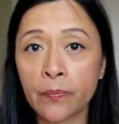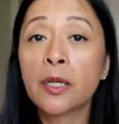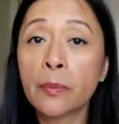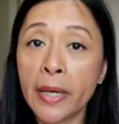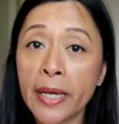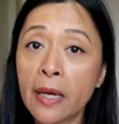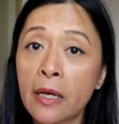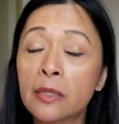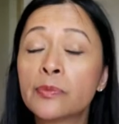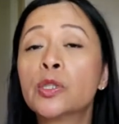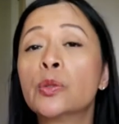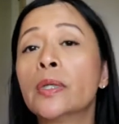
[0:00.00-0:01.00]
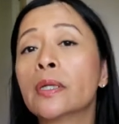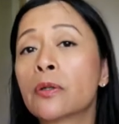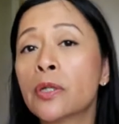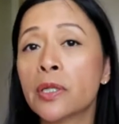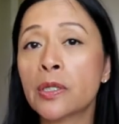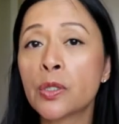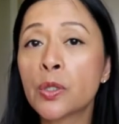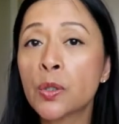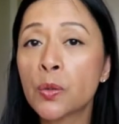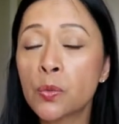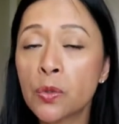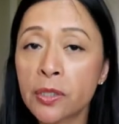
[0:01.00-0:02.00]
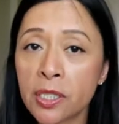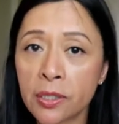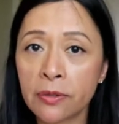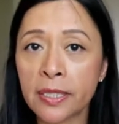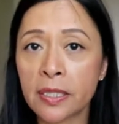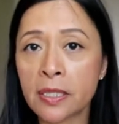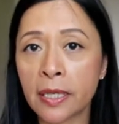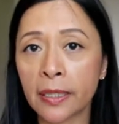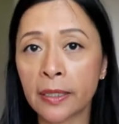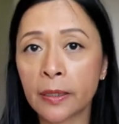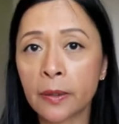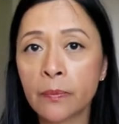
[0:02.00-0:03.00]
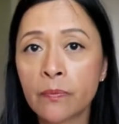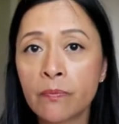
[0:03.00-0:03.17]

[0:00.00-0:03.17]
It may help to increase your water intake.